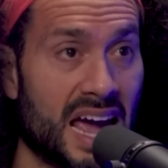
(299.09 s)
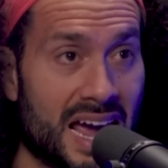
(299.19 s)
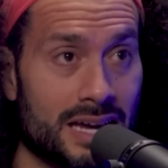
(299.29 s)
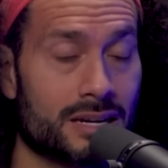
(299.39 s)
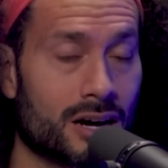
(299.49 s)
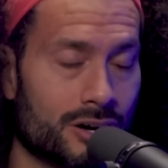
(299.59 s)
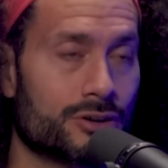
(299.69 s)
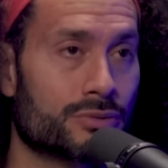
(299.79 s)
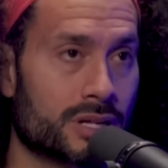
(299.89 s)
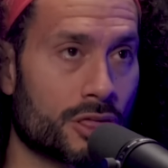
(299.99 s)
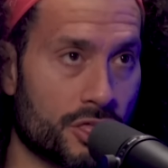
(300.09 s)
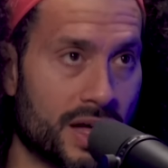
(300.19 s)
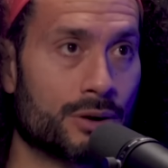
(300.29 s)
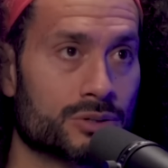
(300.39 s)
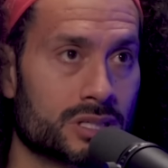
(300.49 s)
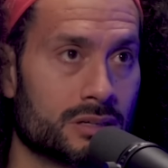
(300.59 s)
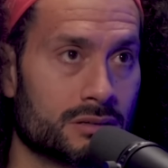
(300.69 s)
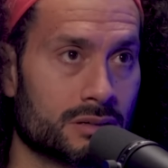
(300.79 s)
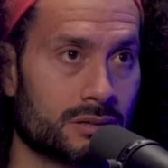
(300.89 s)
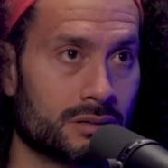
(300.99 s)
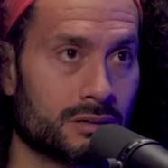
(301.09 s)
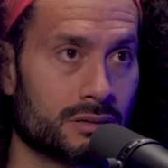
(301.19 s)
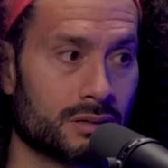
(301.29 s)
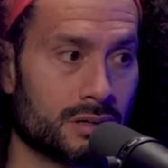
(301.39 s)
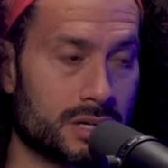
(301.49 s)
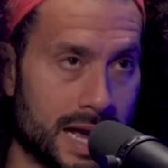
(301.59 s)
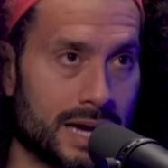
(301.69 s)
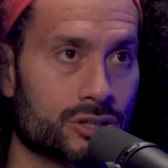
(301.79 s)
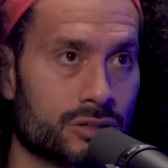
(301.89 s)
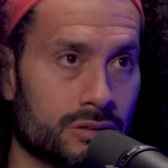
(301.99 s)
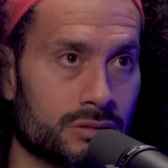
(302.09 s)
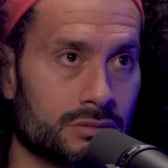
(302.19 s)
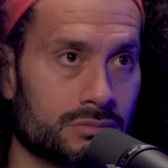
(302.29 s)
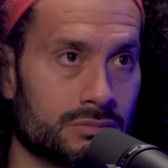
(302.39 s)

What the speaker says: 800,000 national